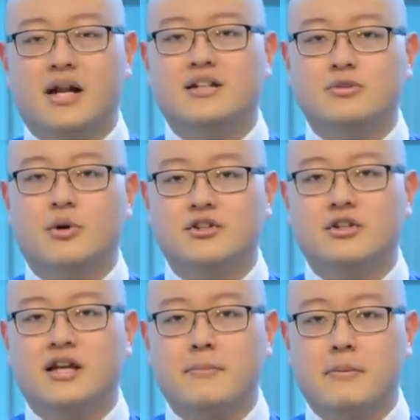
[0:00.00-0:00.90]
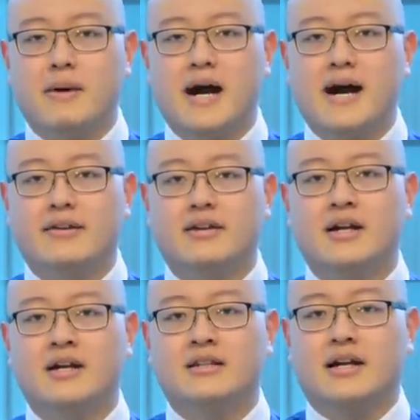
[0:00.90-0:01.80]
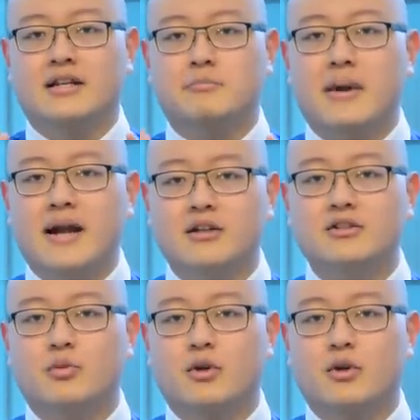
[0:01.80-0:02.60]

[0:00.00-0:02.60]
But I just want you to keep in mind that it's better to